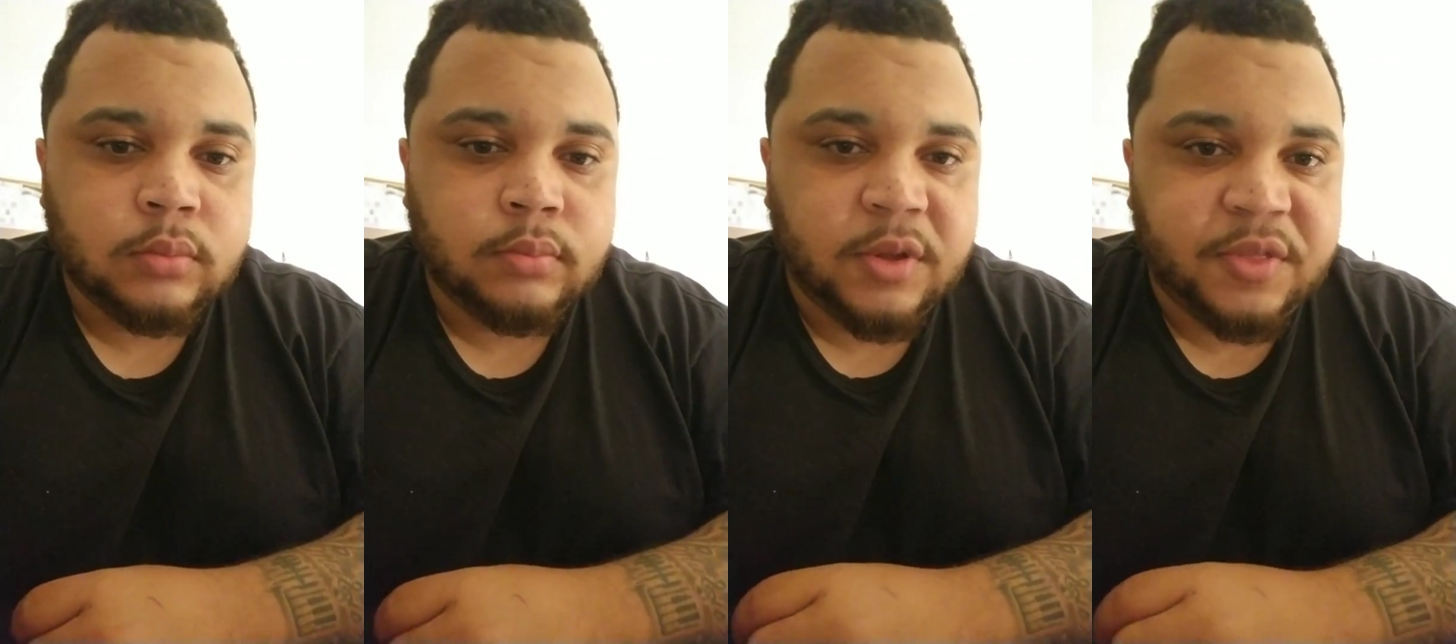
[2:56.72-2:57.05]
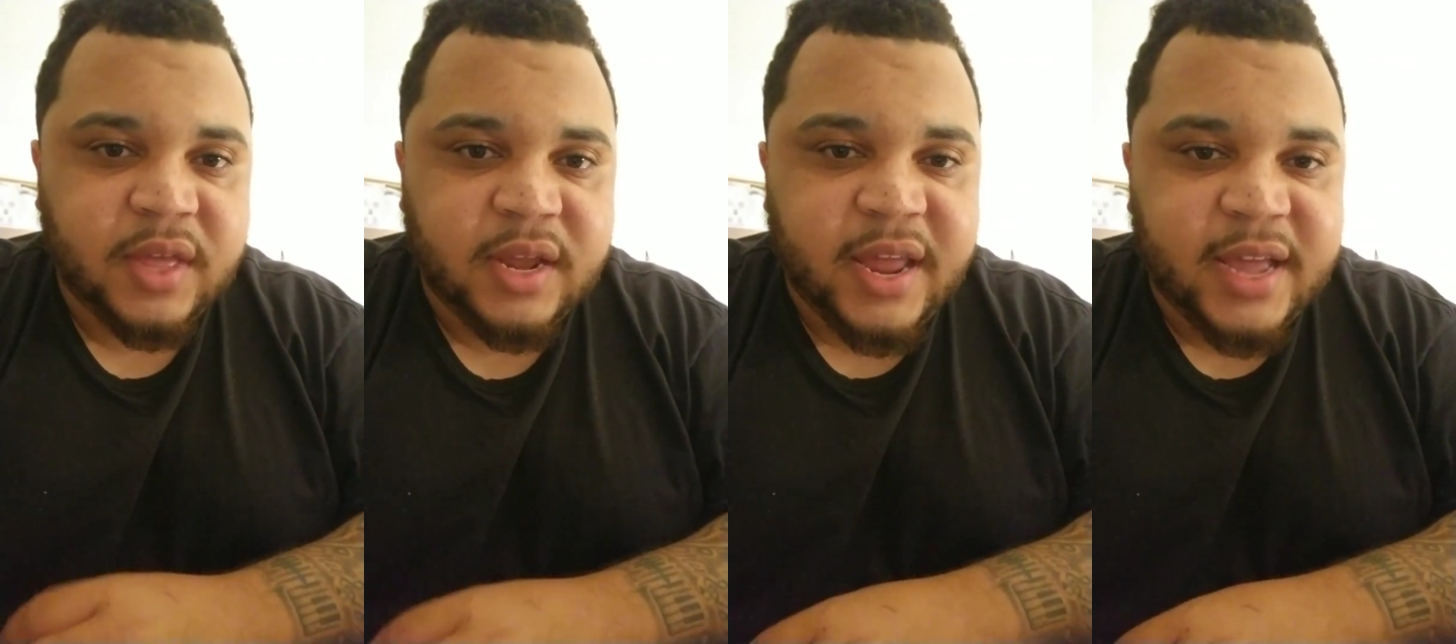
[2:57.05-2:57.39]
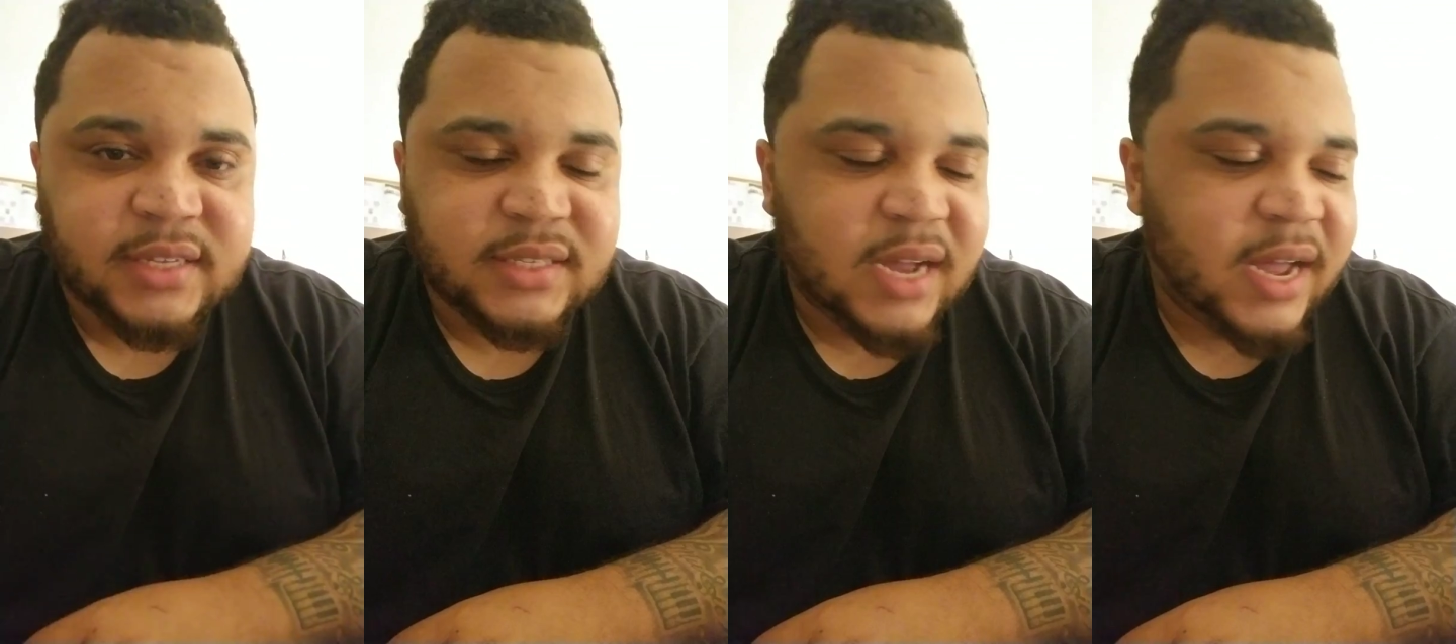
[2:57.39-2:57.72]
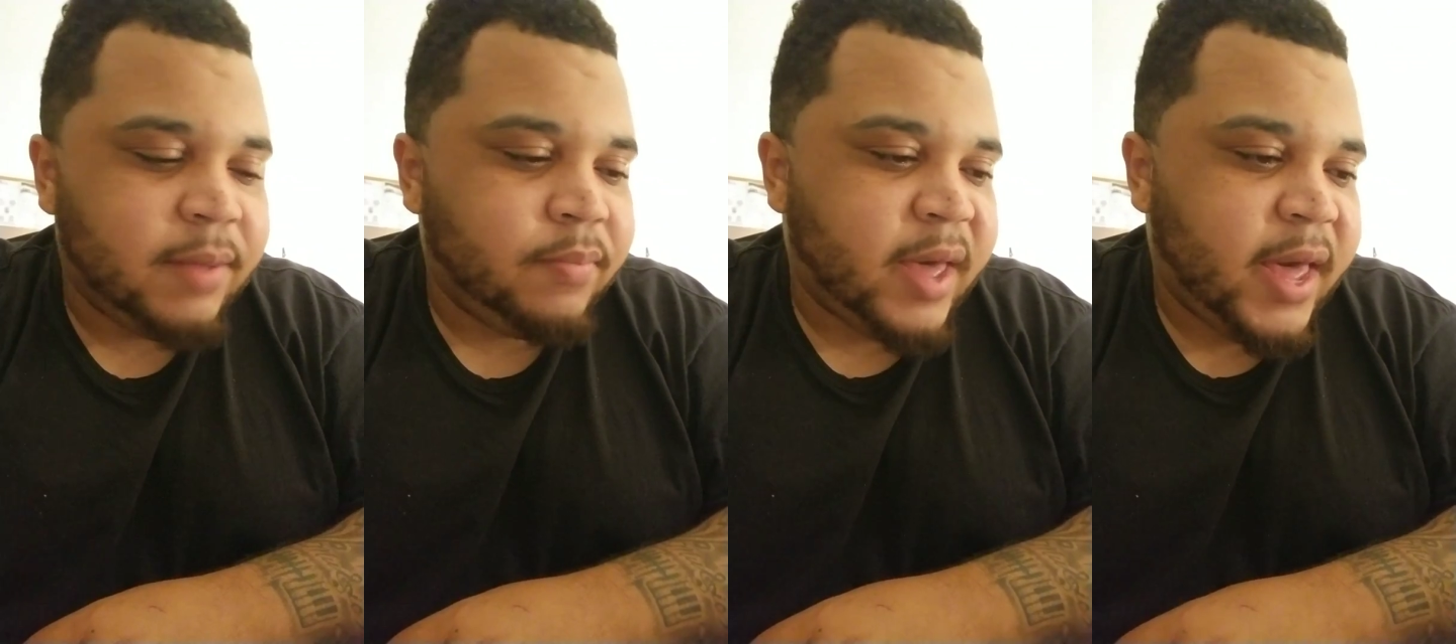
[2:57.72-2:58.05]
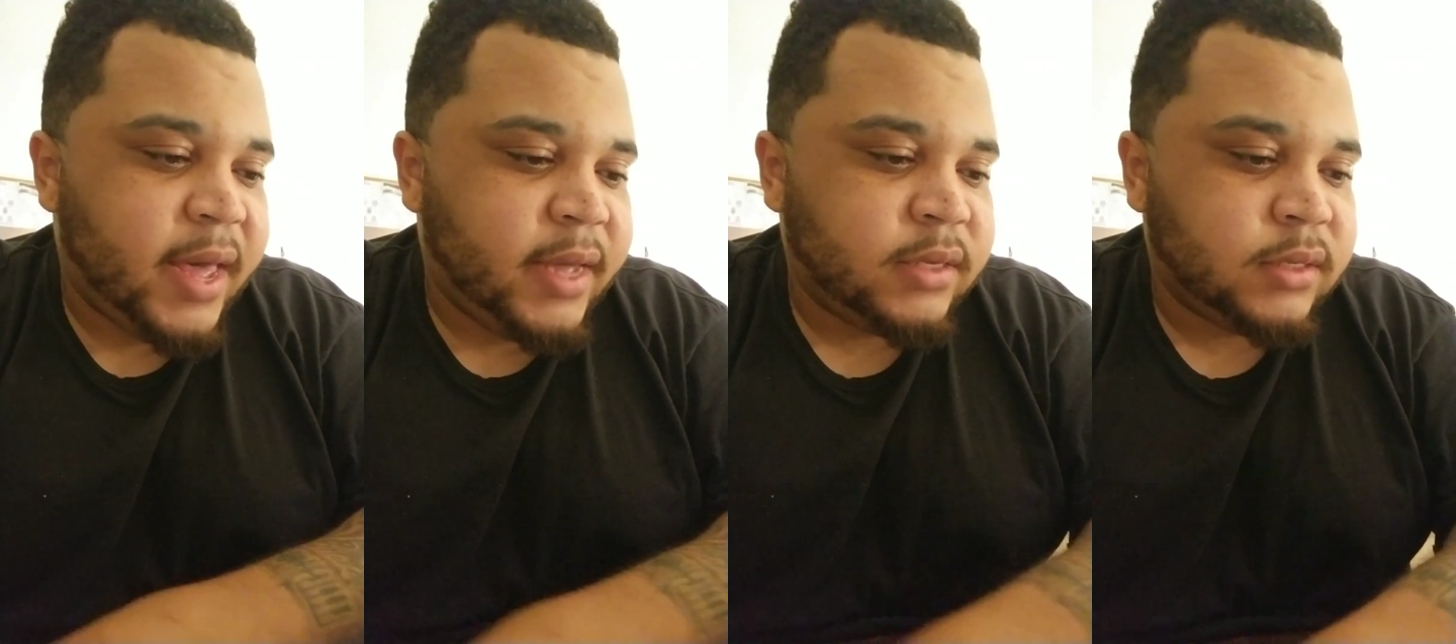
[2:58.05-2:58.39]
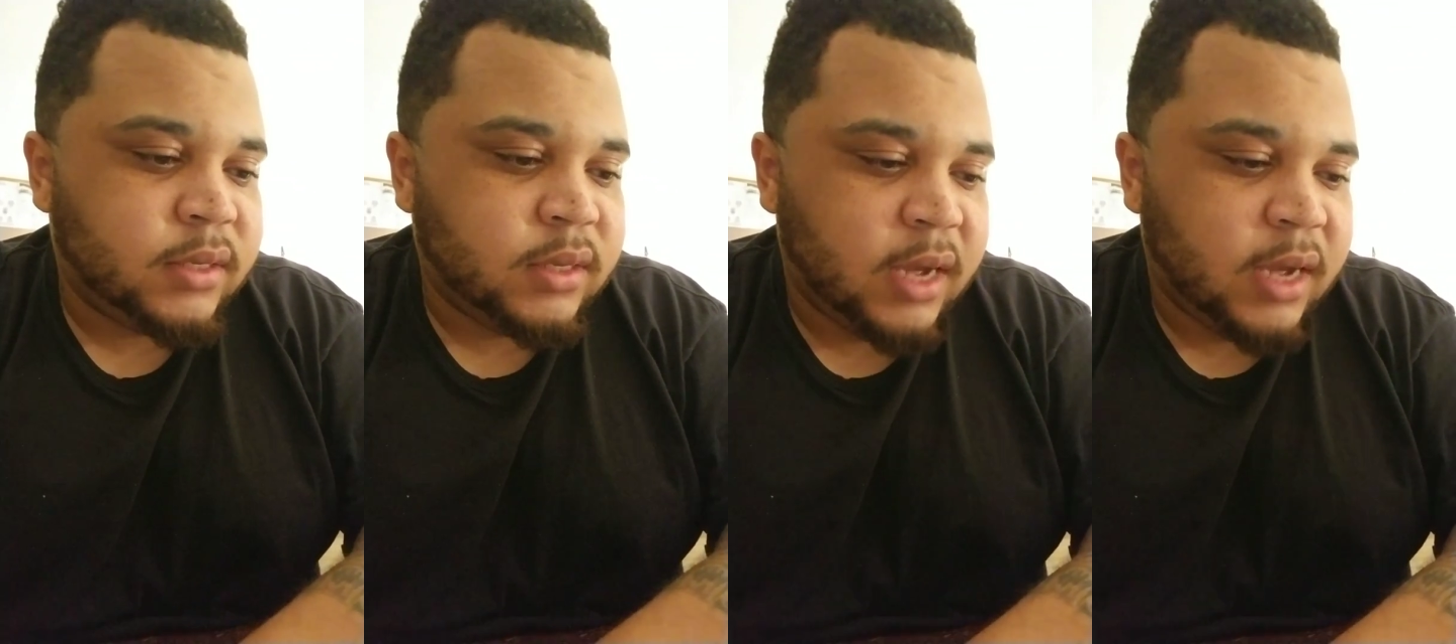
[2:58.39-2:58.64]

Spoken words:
But then as time passed,